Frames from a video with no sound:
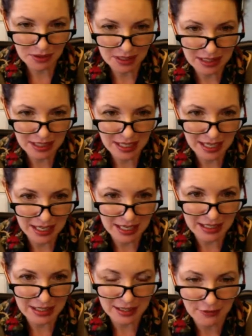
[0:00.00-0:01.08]
And
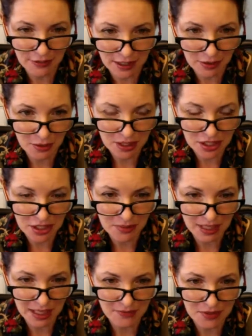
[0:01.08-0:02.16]
the final question we
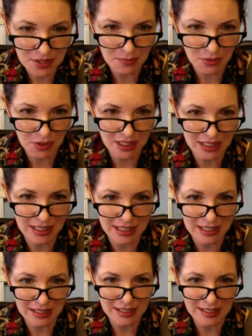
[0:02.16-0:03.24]
have this morning
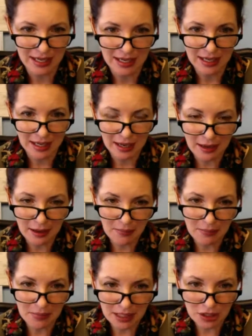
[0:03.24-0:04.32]
is,
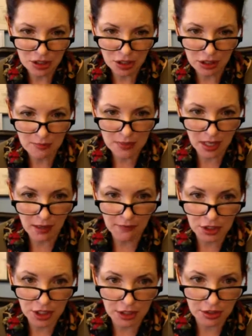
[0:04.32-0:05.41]
in terms of
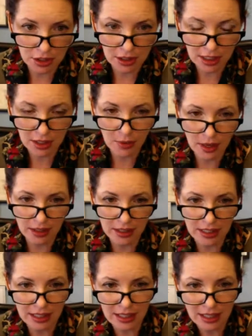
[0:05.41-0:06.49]
gender
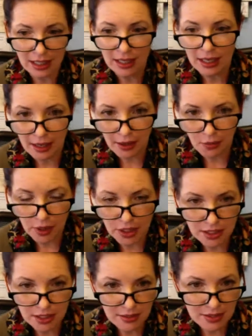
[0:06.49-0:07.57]
equality, what do
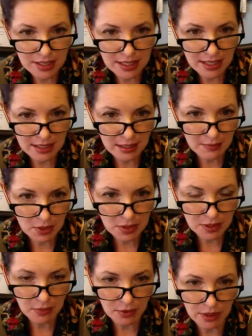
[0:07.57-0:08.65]
you see as the most
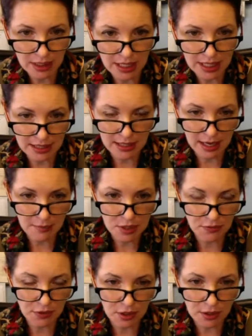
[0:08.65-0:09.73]
important next steps
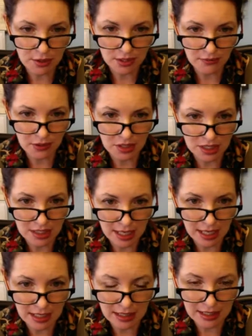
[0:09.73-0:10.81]
for Kosovo to
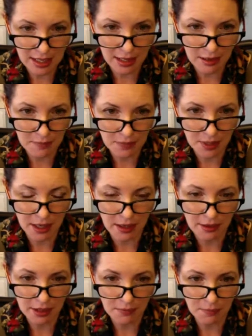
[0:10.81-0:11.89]
take to help
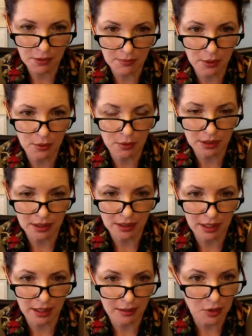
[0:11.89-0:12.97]
promote
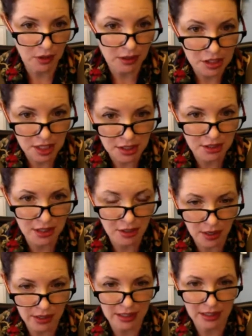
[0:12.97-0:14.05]
greater gender
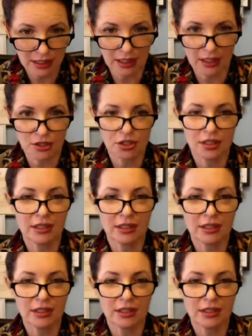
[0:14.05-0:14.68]
equality in the country?